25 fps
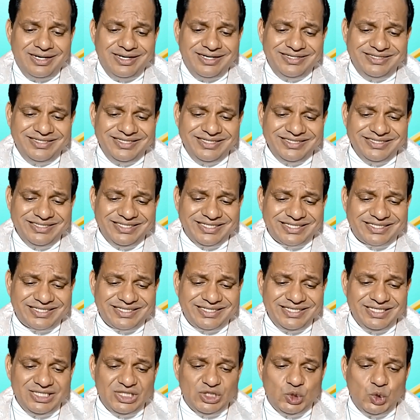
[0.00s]
Indeed, the
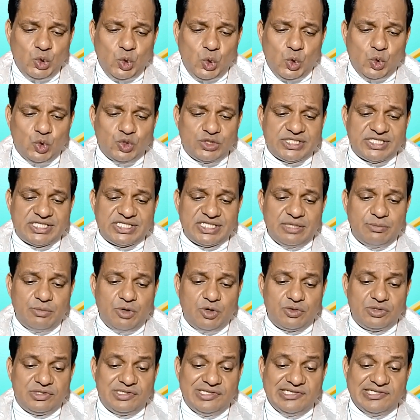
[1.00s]
king knows
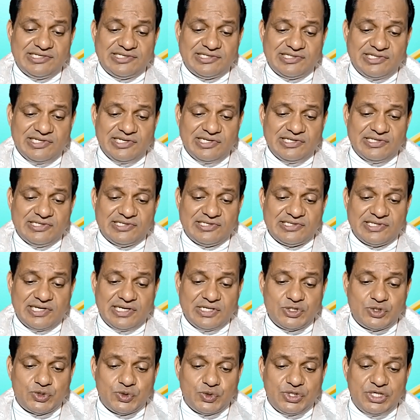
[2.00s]
about these things,
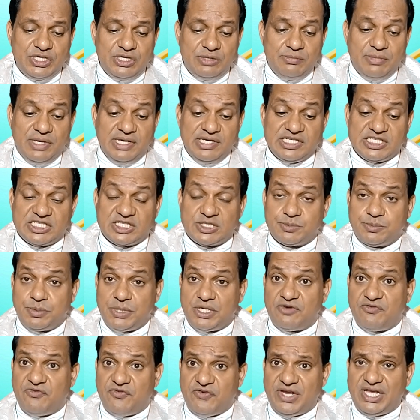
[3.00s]
and to him I
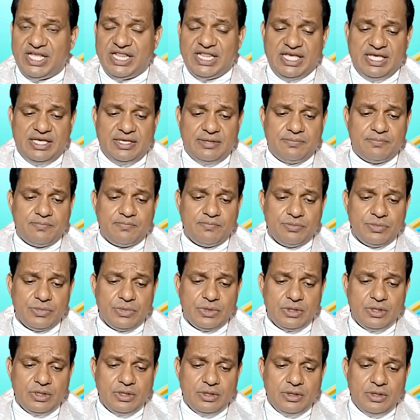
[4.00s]
speak freely.
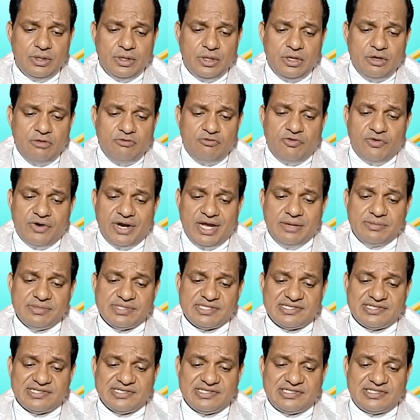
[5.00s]
For I am
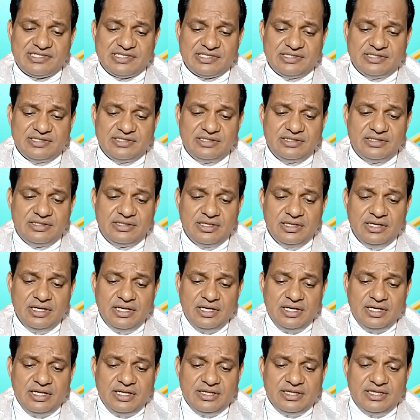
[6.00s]

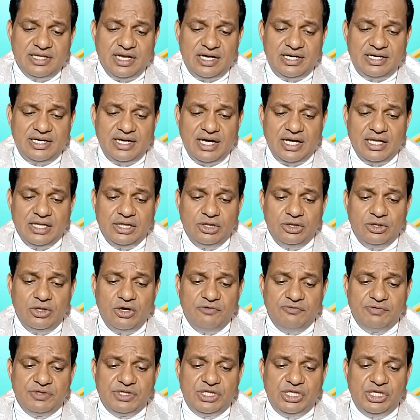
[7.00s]
certain that none
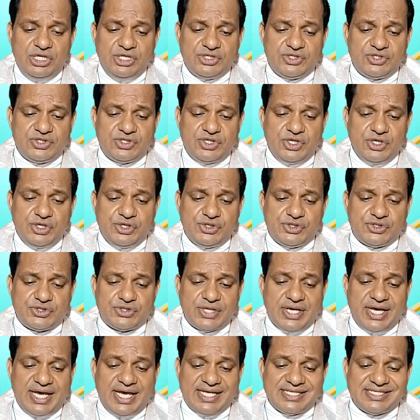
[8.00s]
of these
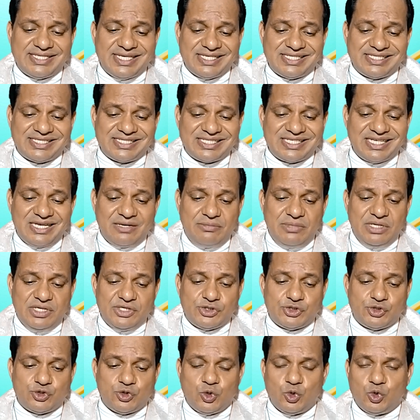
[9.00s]
things has escaped
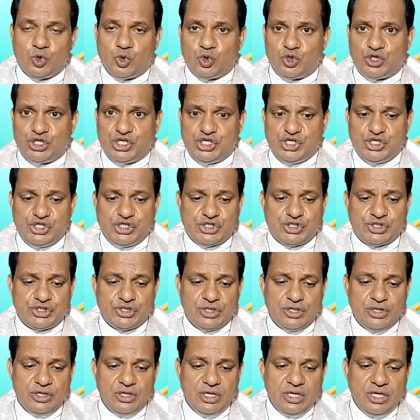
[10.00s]
his
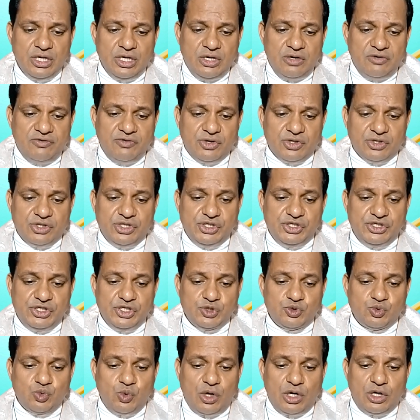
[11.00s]
notice, for this
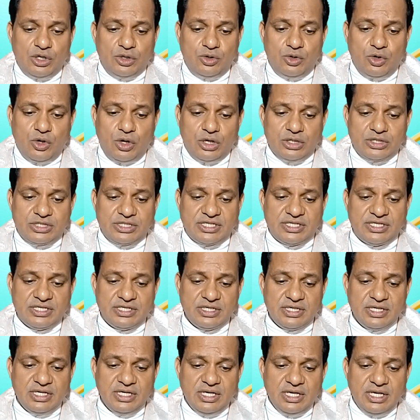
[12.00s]
is what not
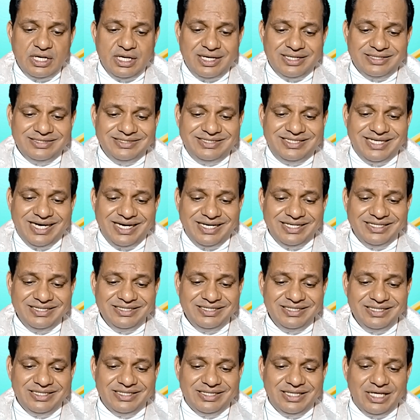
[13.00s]

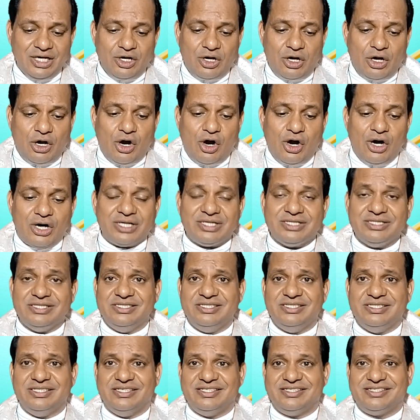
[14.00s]
done in a
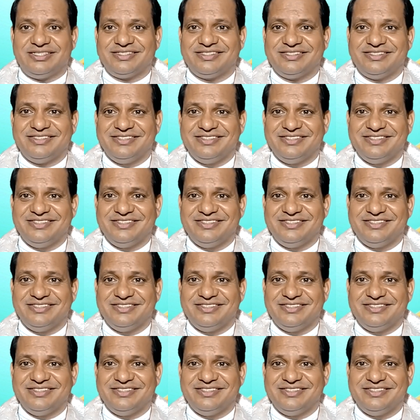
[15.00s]
corner.